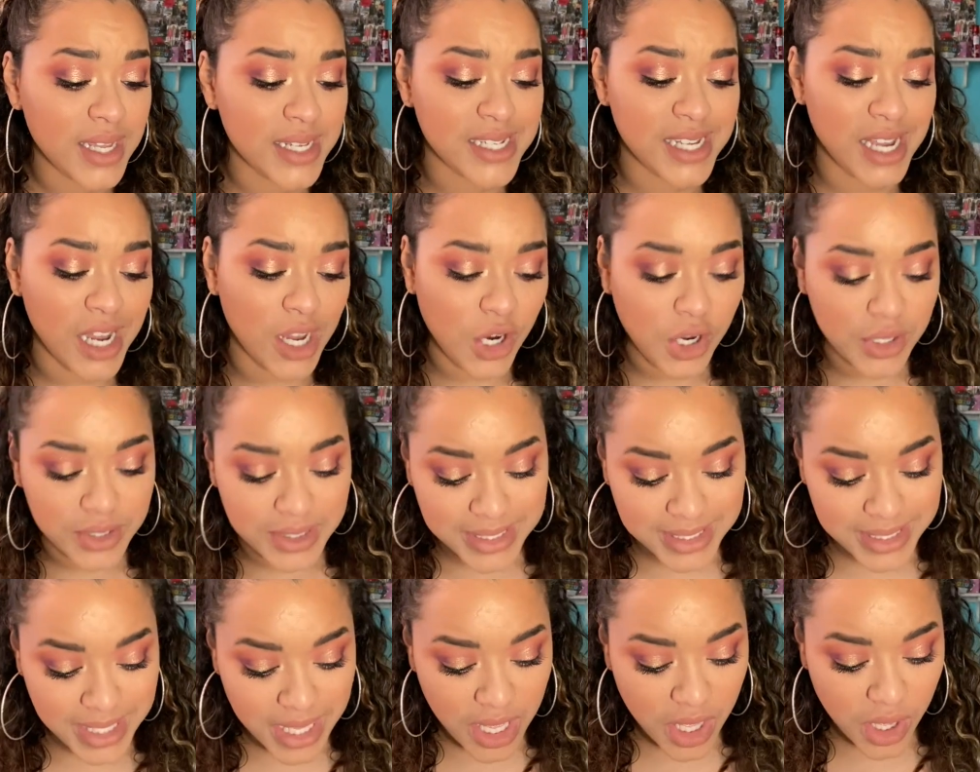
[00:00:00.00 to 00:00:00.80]
got on
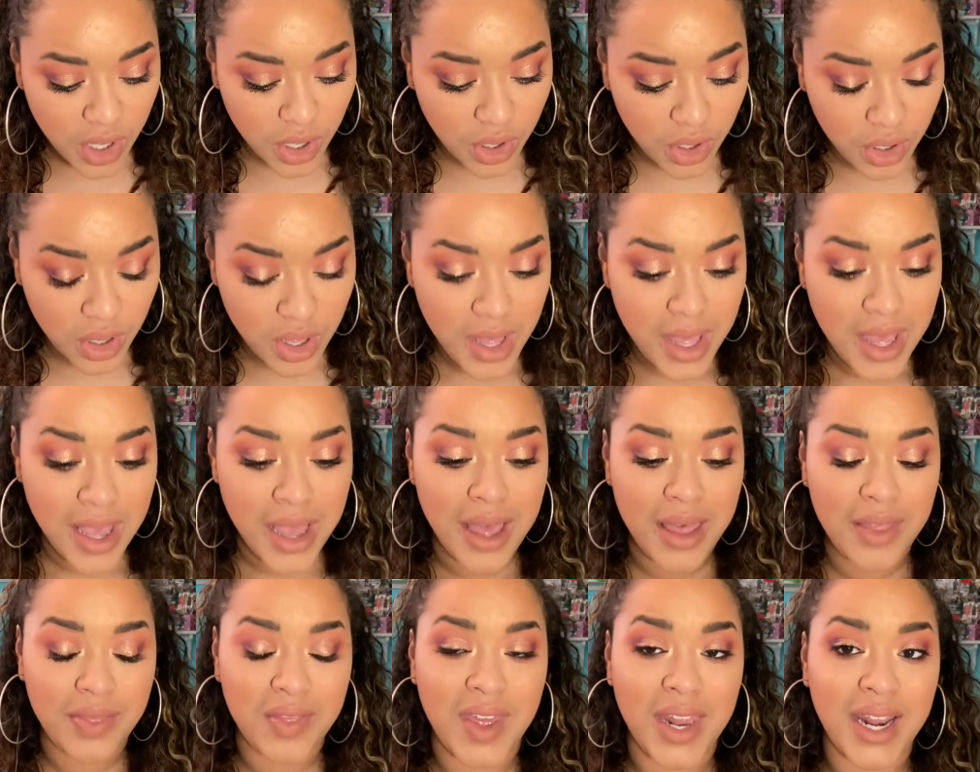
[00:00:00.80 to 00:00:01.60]
sale
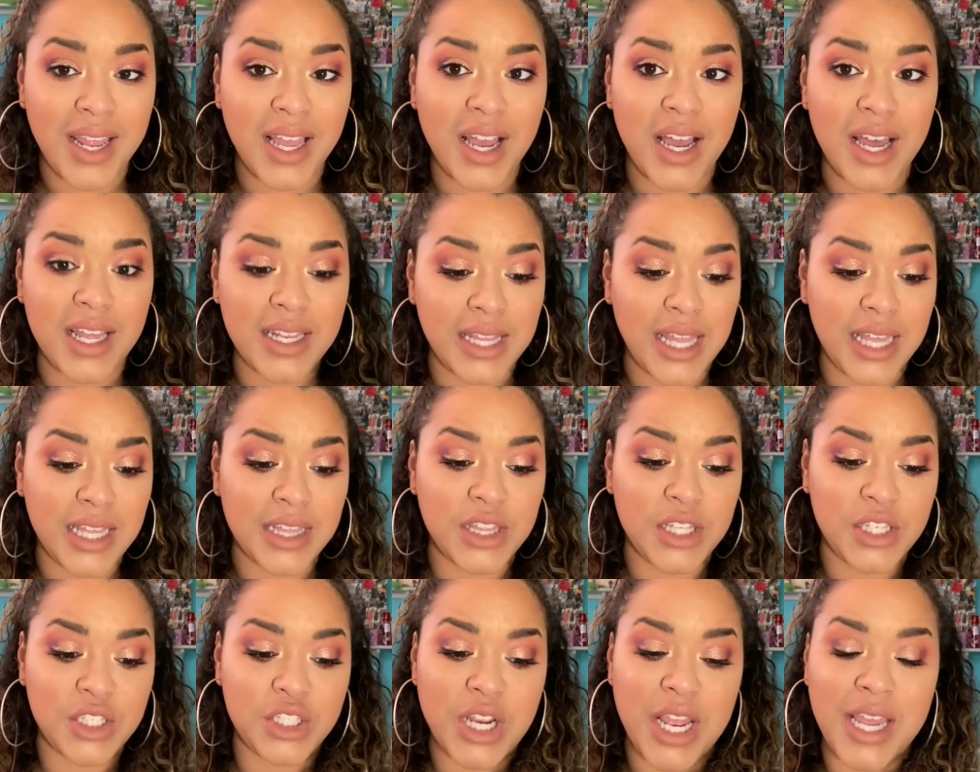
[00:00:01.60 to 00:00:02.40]
that I got,
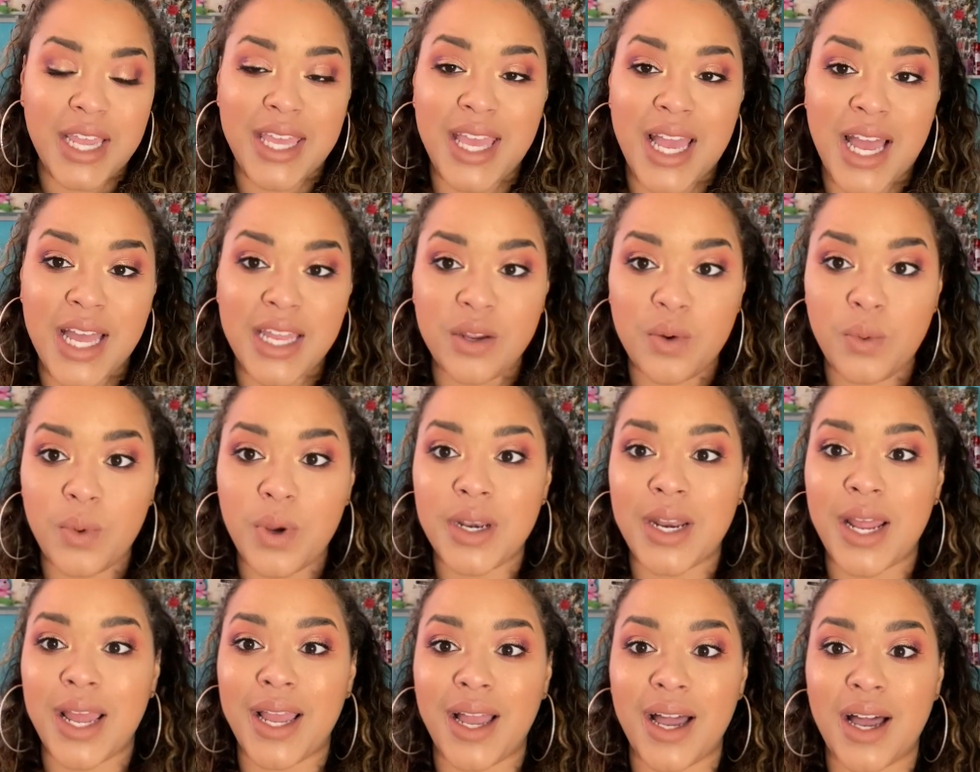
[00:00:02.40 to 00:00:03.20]
like the Jackie Aina
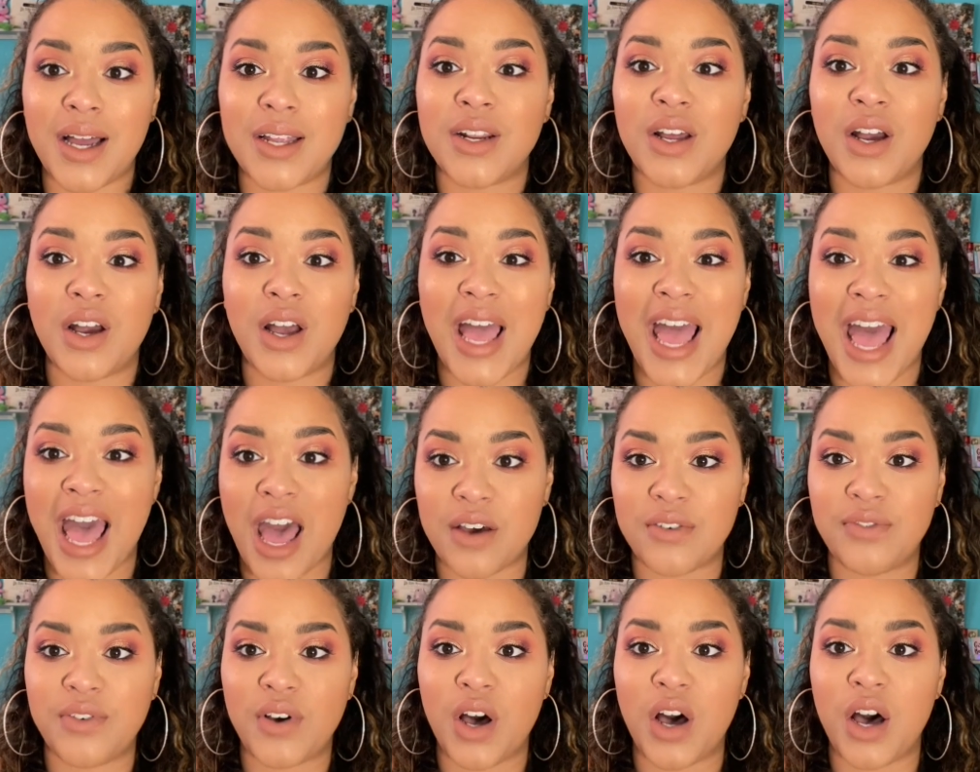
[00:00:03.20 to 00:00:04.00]
one, I got
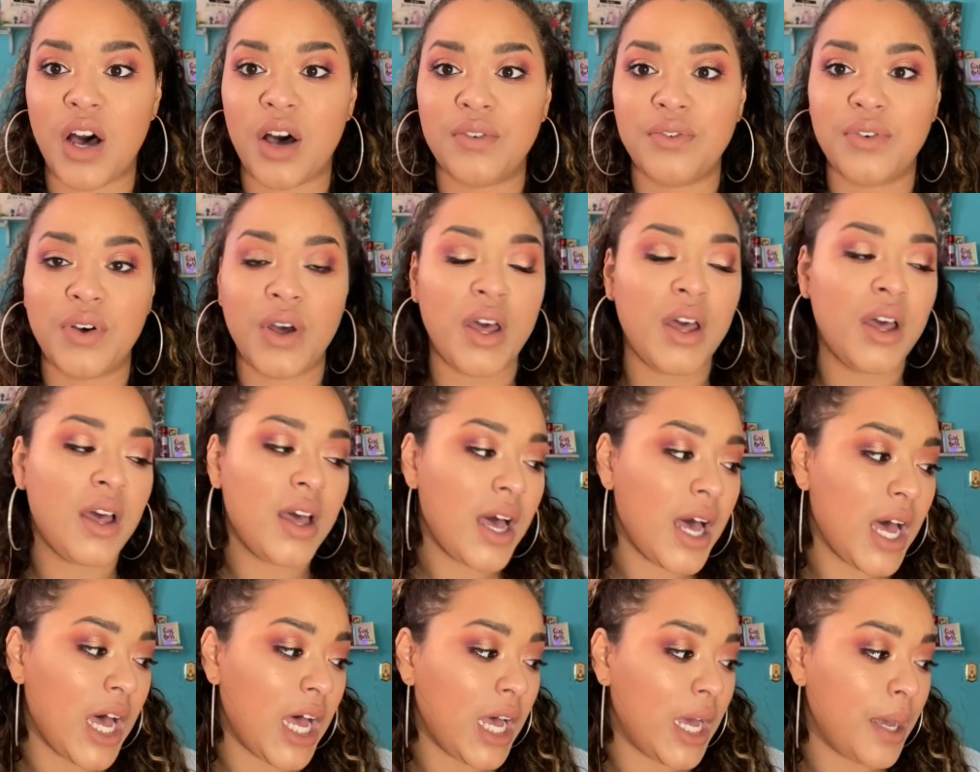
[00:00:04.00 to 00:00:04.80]
half
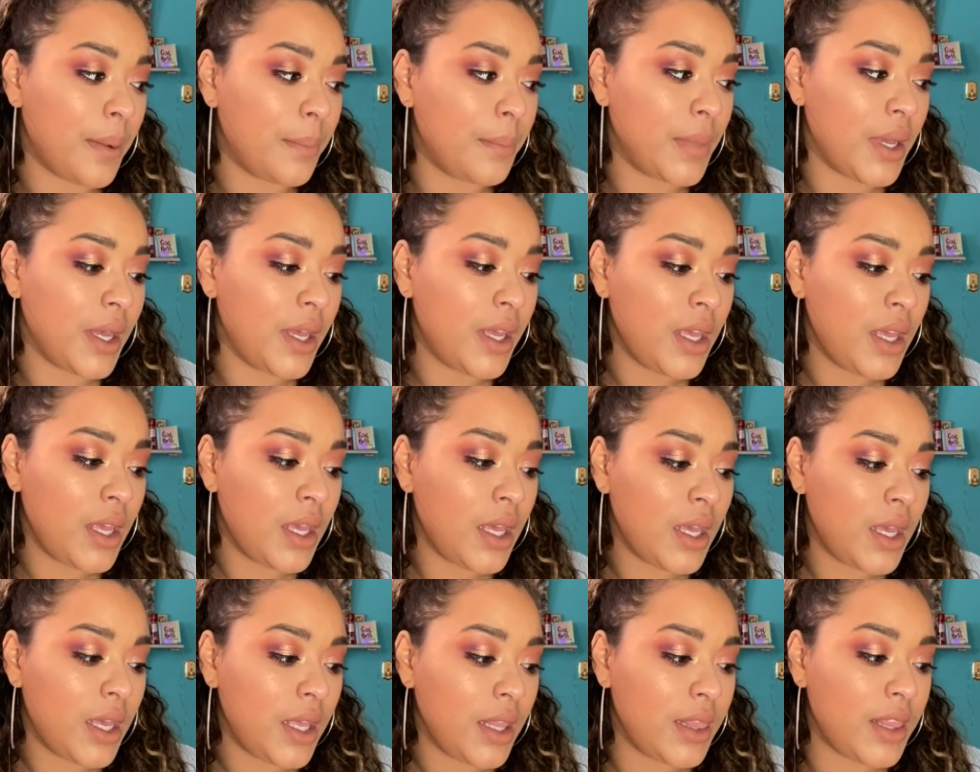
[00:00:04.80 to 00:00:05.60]
off.
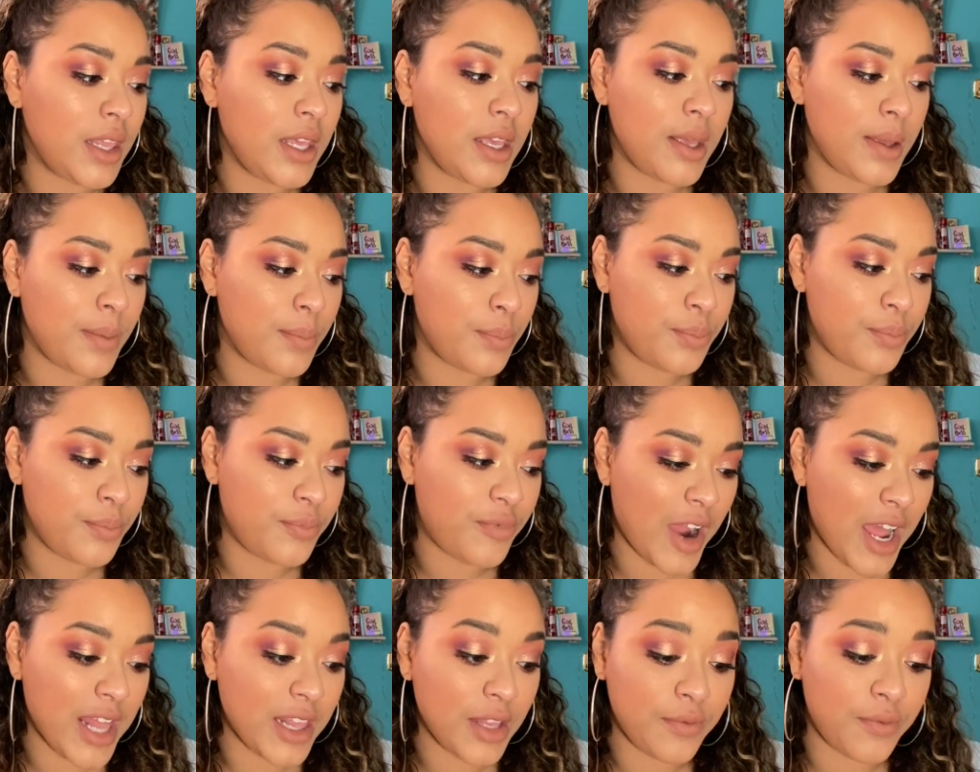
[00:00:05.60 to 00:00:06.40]
The
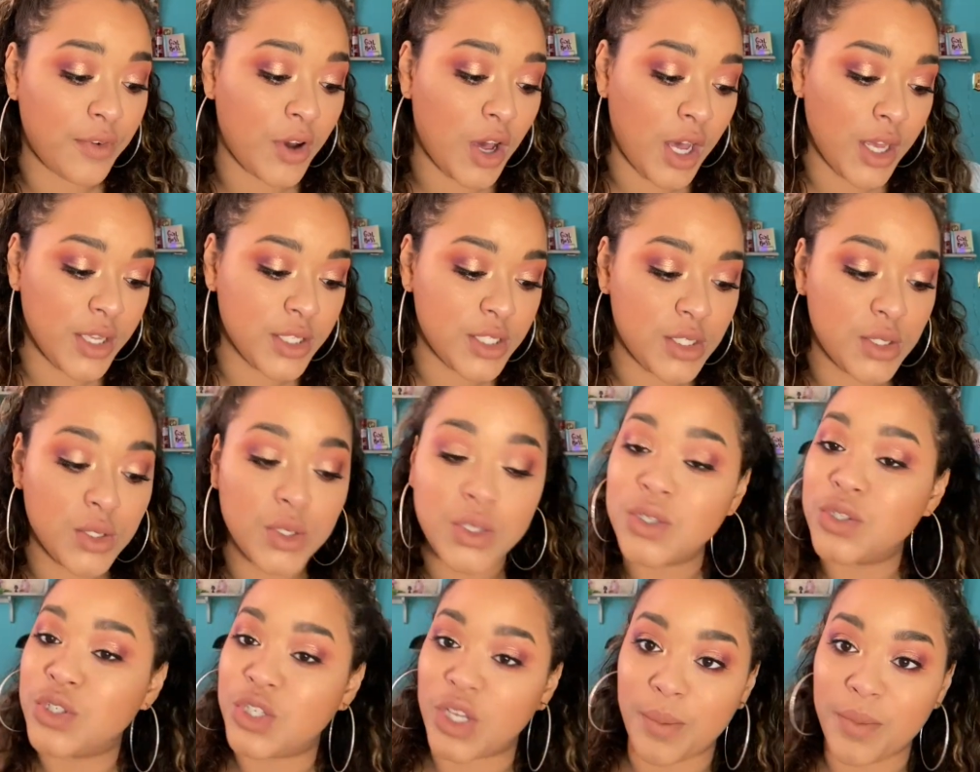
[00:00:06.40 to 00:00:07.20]
Violet Voss,
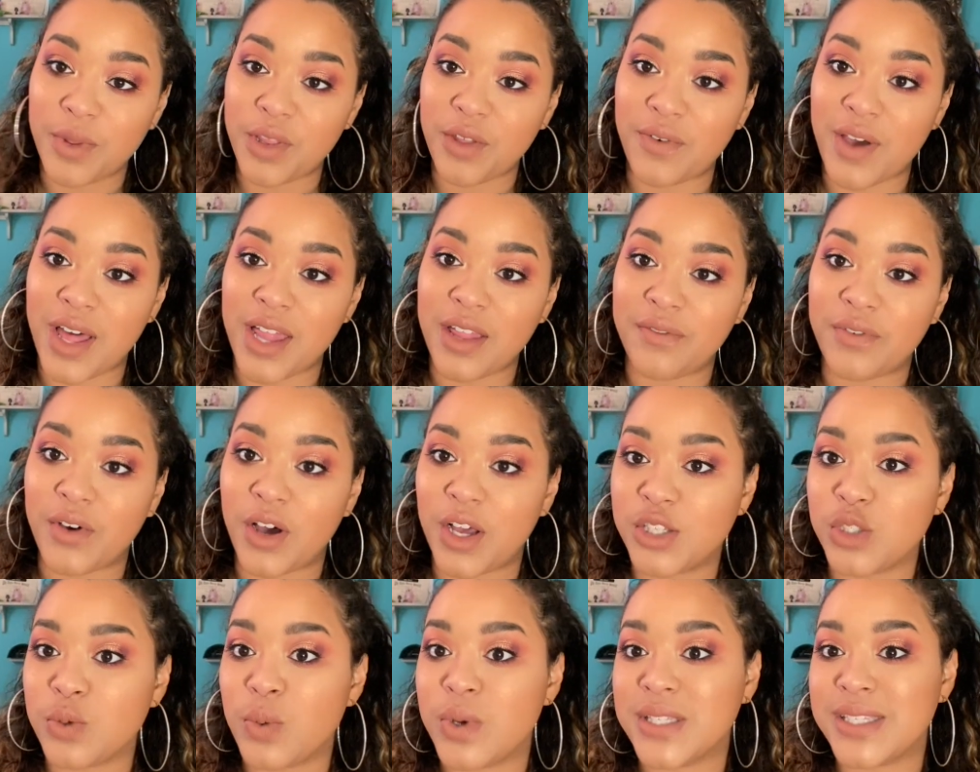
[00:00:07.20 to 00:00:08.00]
some of the Violet
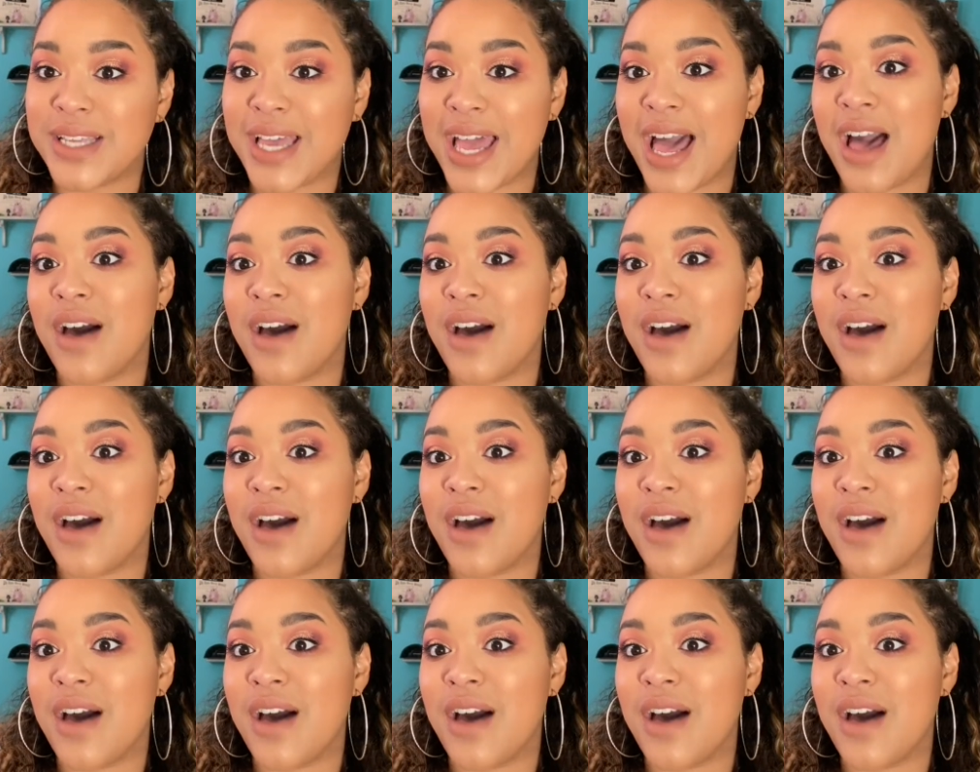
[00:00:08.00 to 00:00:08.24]
Voss ones I